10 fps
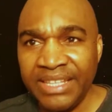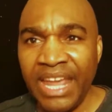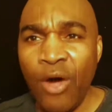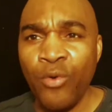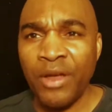
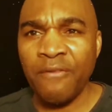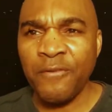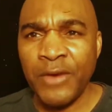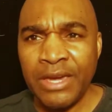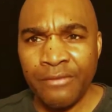that on a
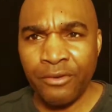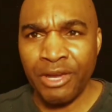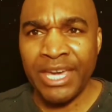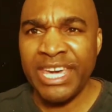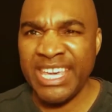favor
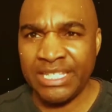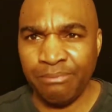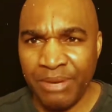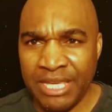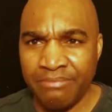his
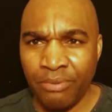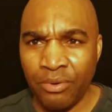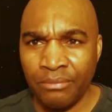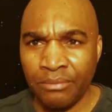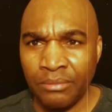people.